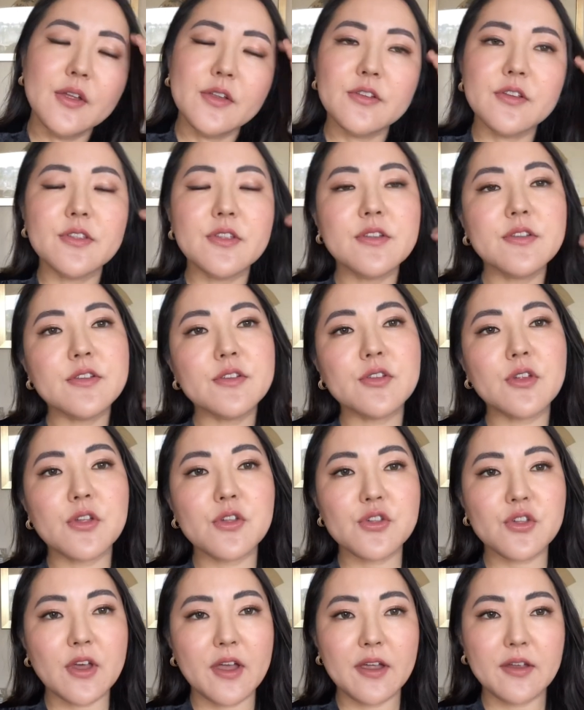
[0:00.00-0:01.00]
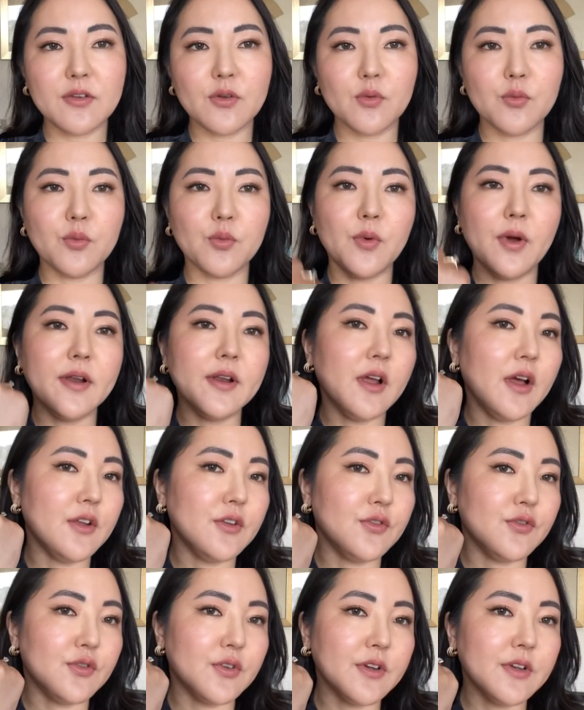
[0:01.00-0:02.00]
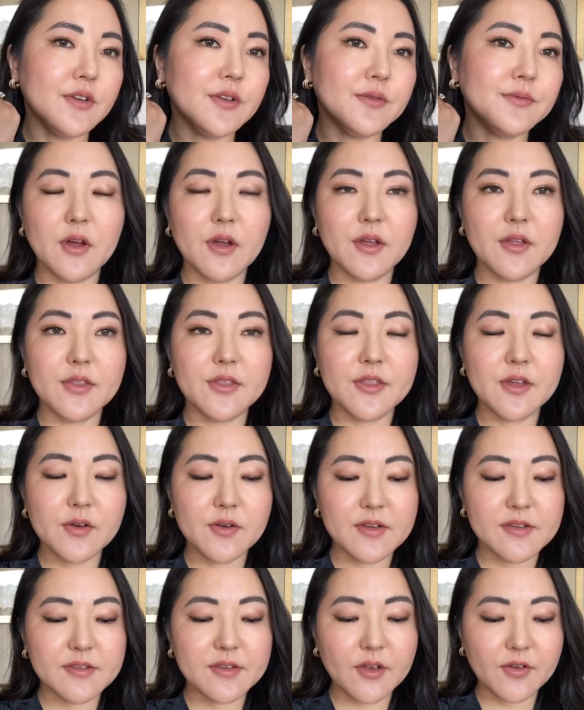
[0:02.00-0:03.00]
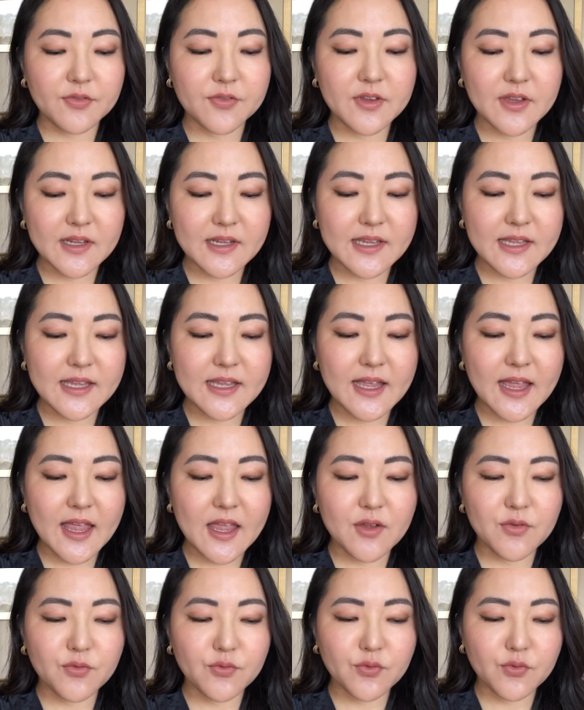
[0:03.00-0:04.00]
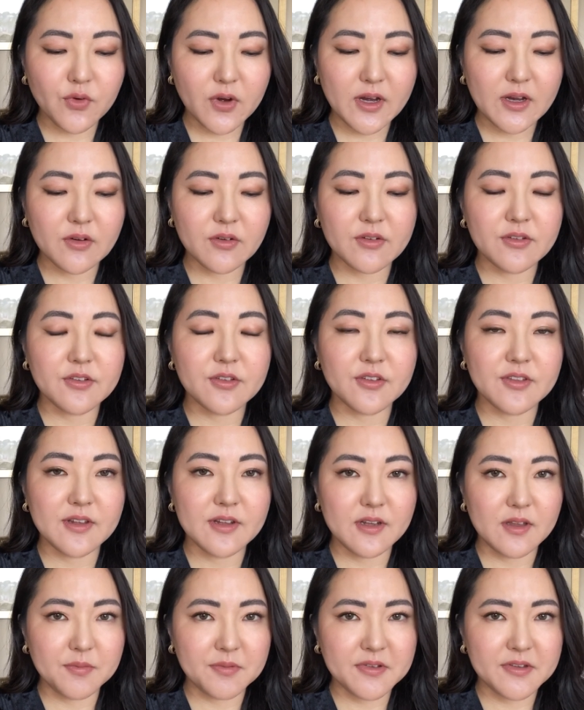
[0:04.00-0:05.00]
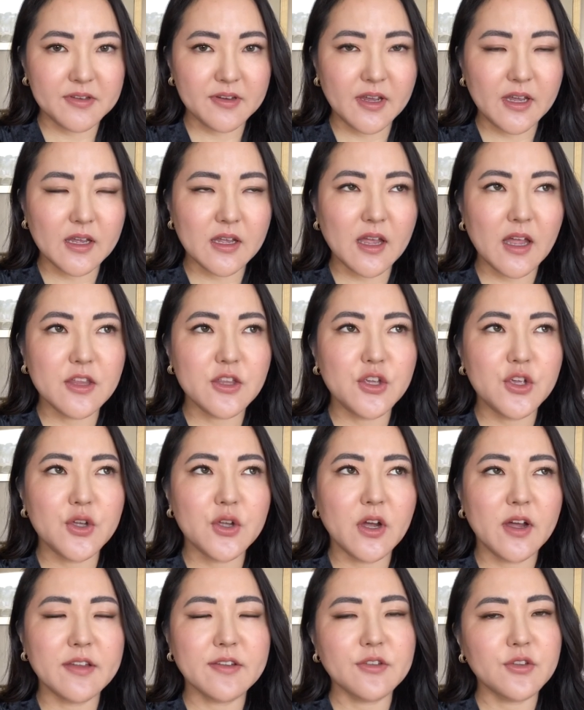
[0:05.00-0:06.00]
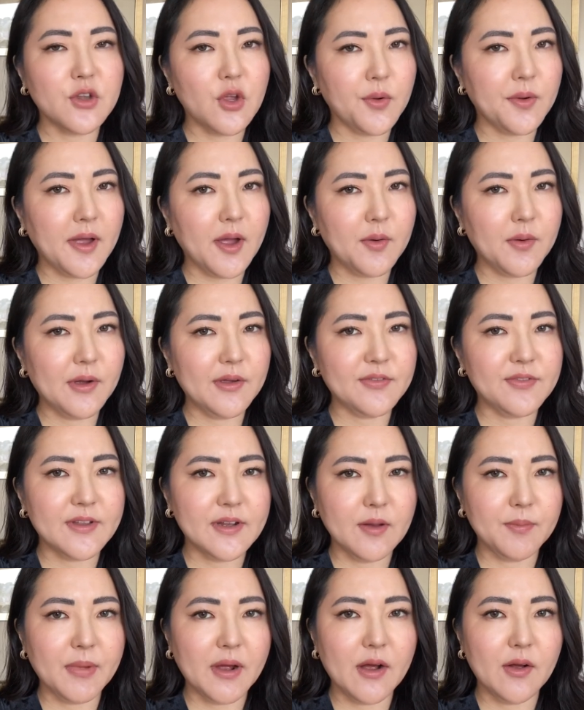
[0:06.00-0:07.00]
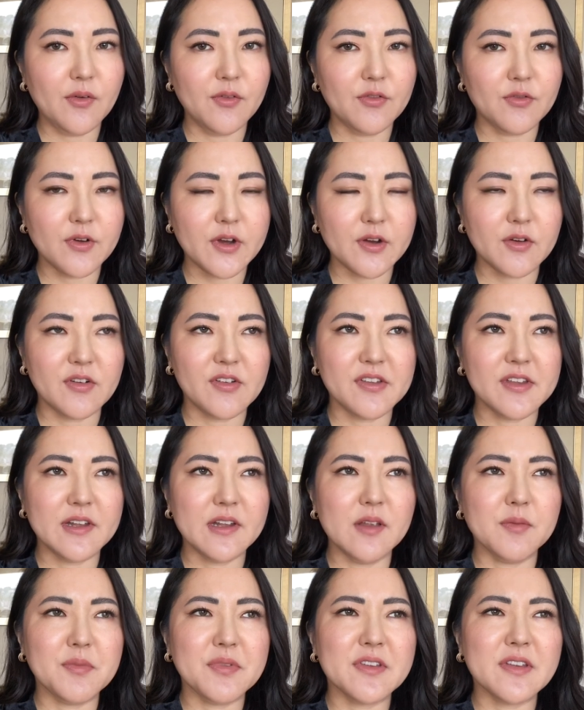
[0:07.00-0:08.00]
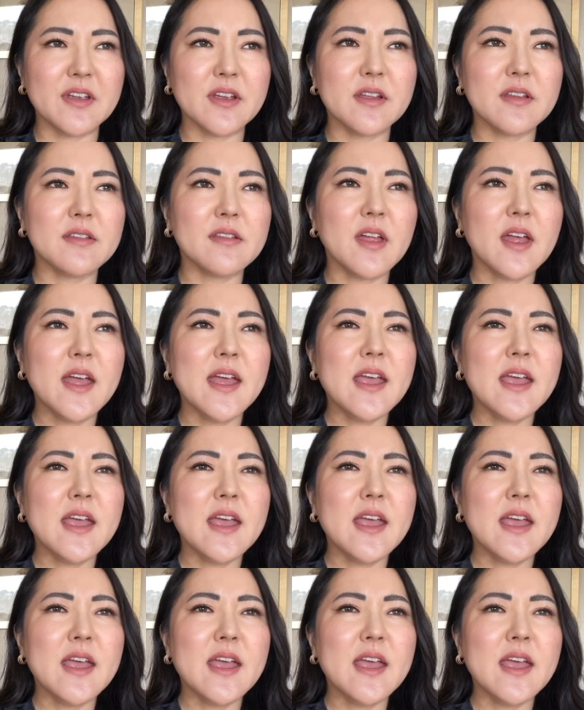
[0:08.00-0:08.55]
So this is shade 100. There is definitely a fragrance to the lipstick, and you guys know how I feel about fragrance and lipsticks.